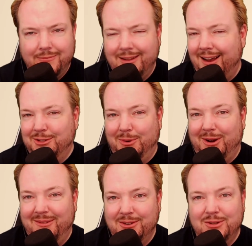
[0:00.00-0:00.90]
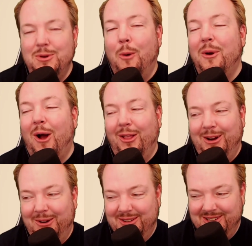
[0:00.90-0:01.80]
I guess we're commoners. No, we're all
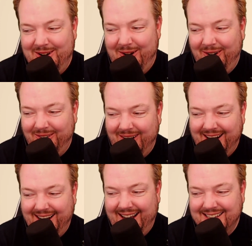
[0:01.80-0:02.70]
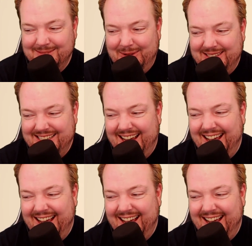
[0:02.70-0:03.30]
heroes in our own right, I guess, but